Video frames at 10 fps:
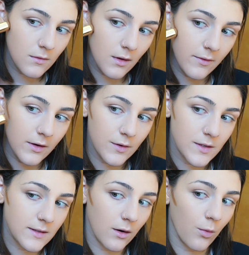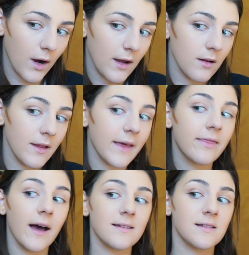I haven't used this in a while. Like
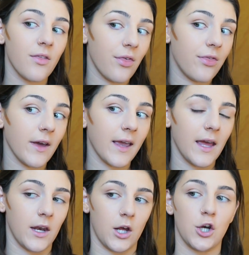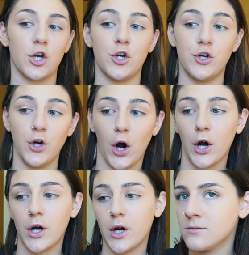that's thick and
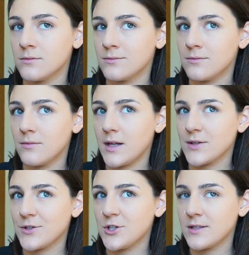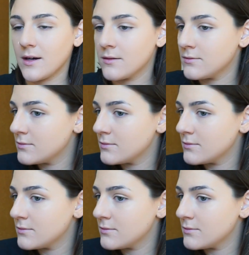dark. That's what she said.